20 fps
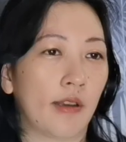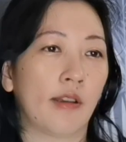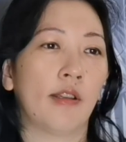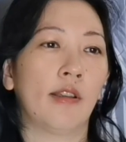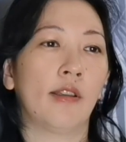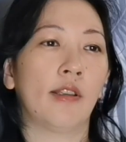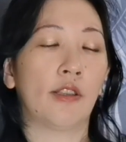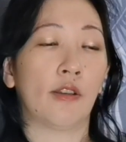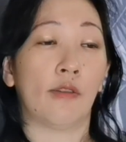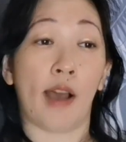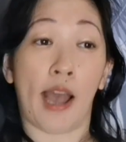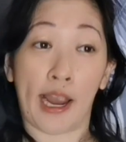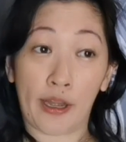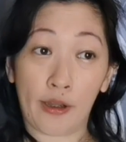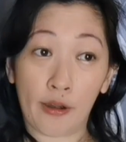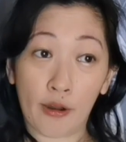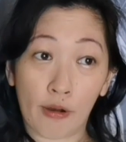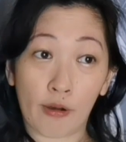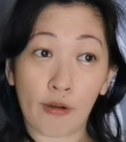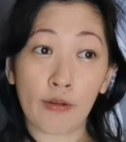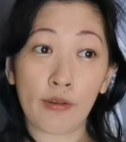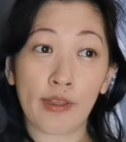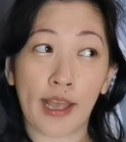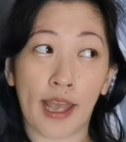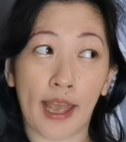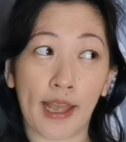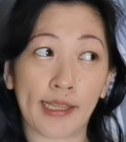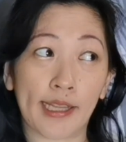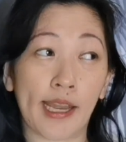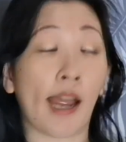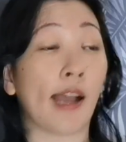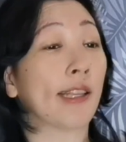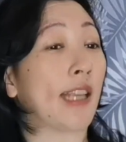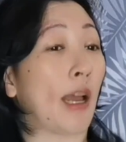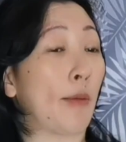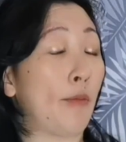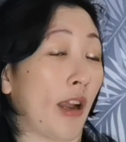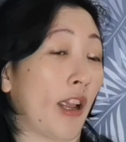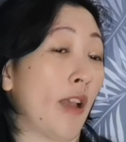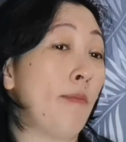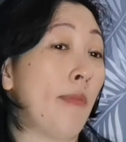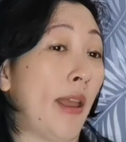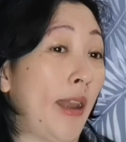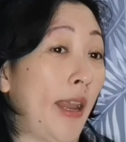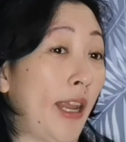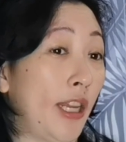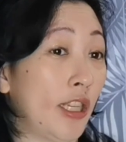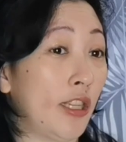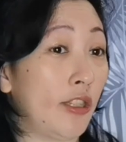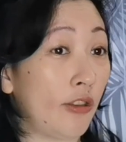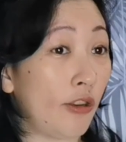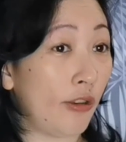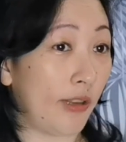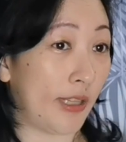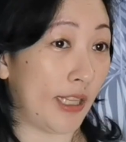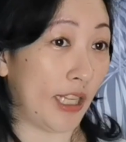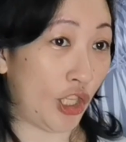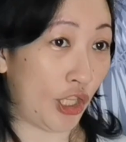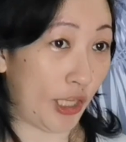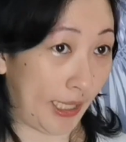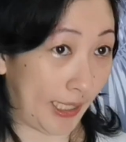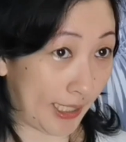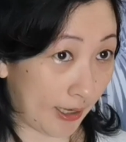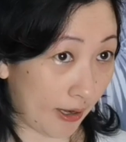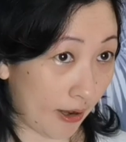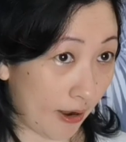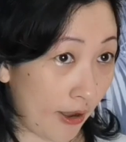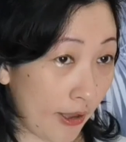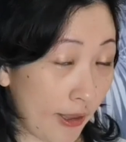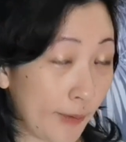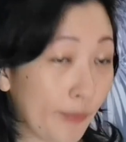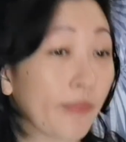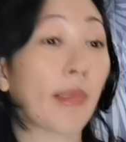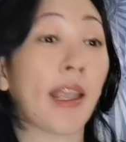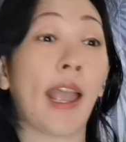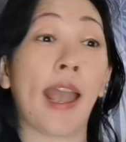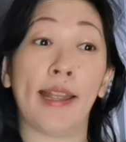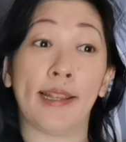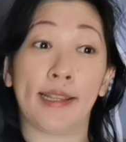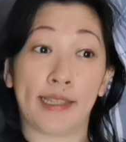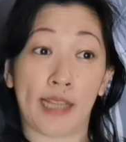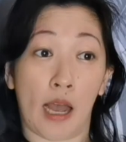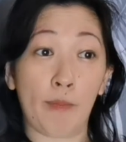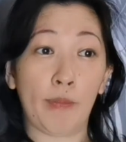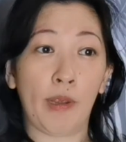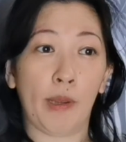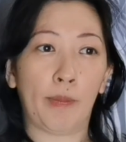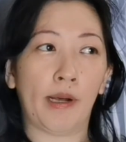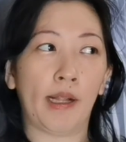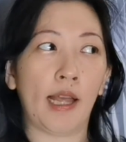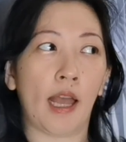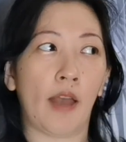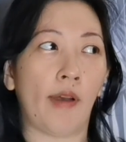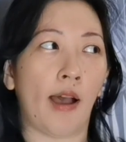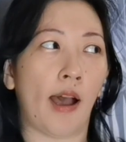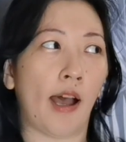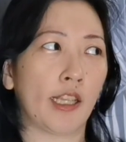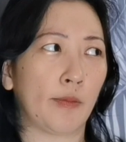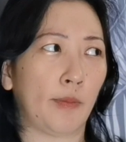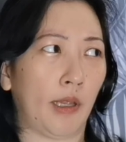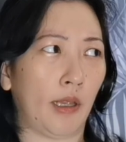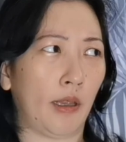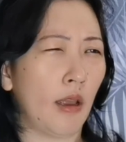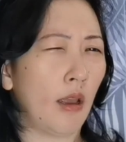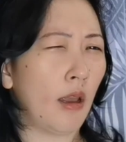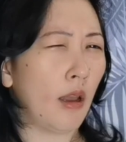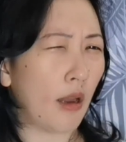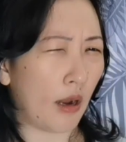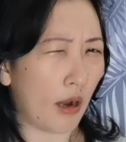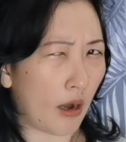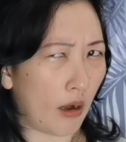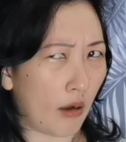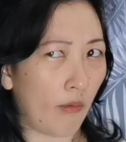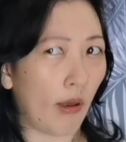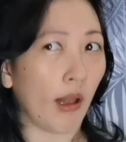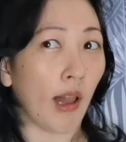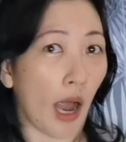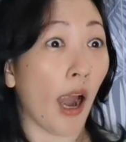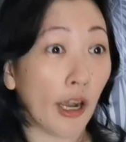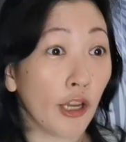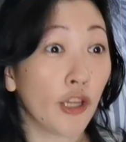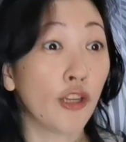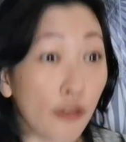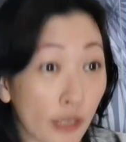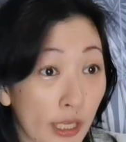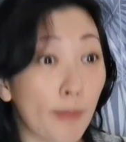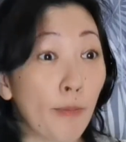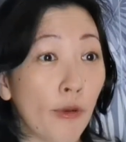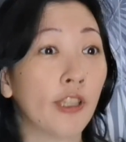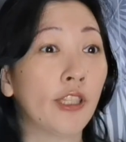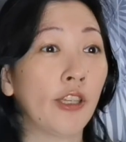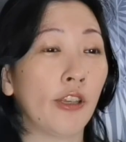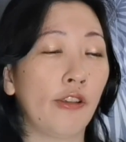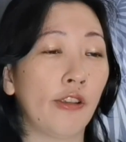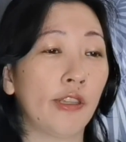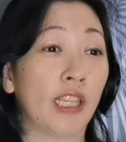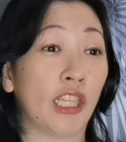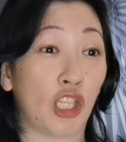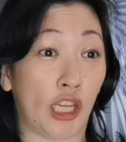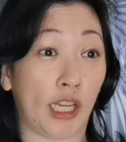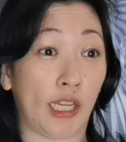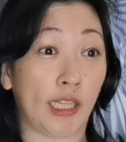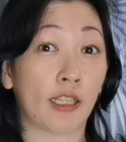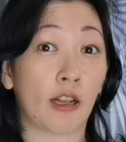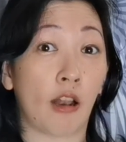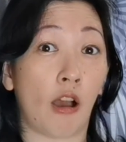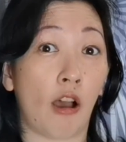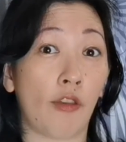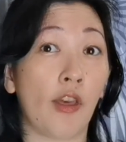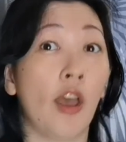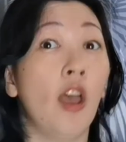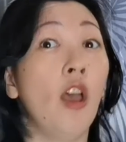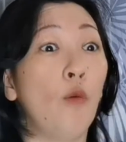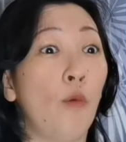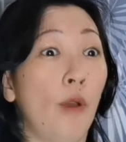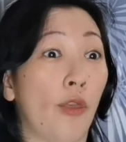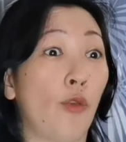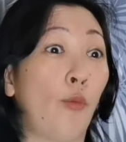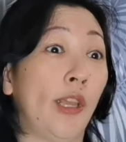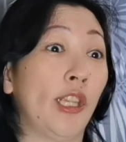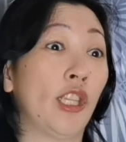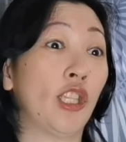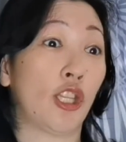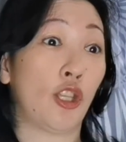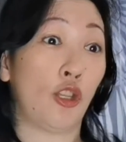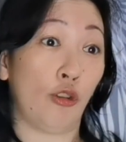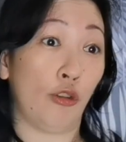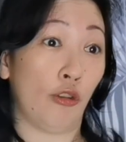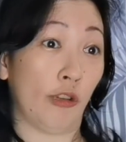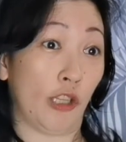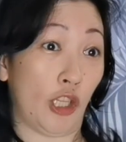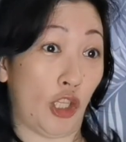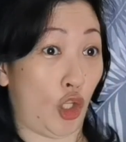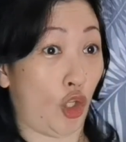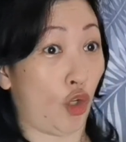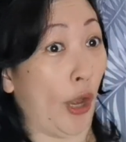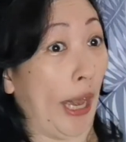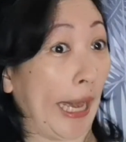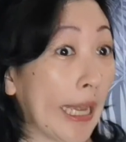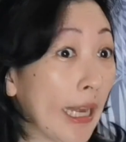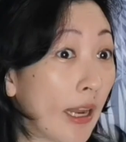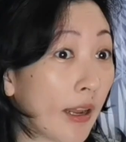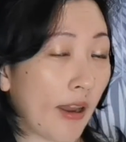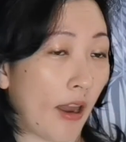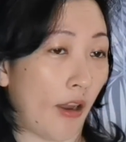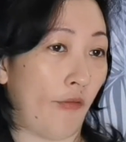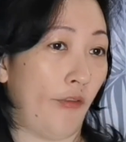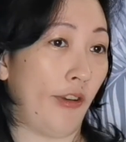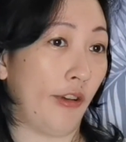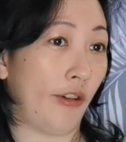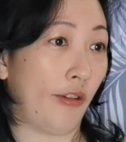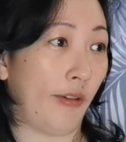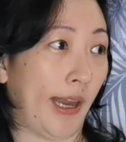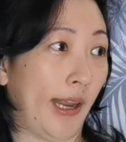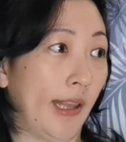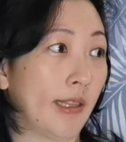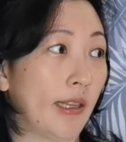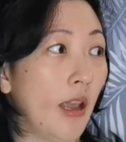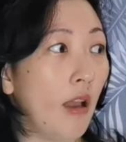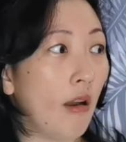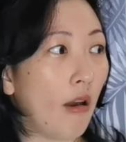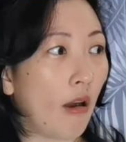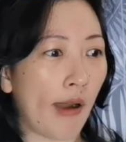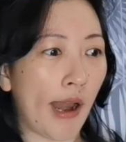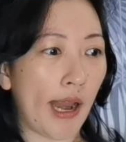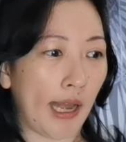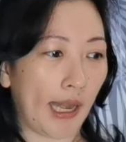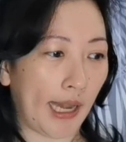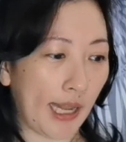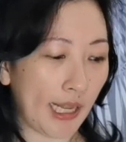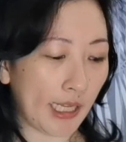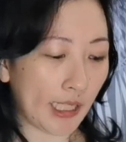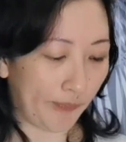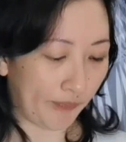So I know that there are some recommendations to use a cheesecloth, and some people have asked me, well, aren't you supposed to use the cheesecloth with which to strain the kefir grains, or at least